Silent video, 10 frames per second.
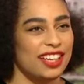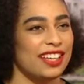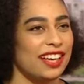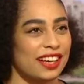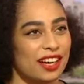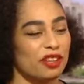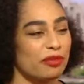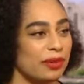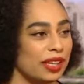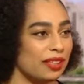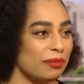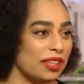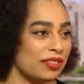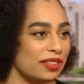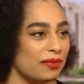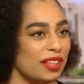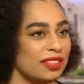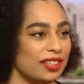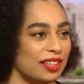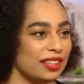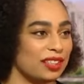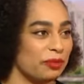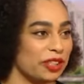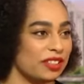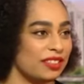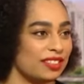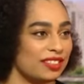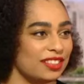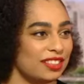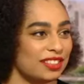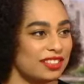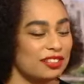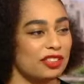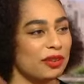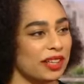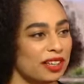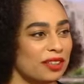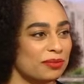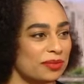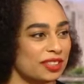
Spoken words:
it kind of reminded me of some things that I'd experienced growing up.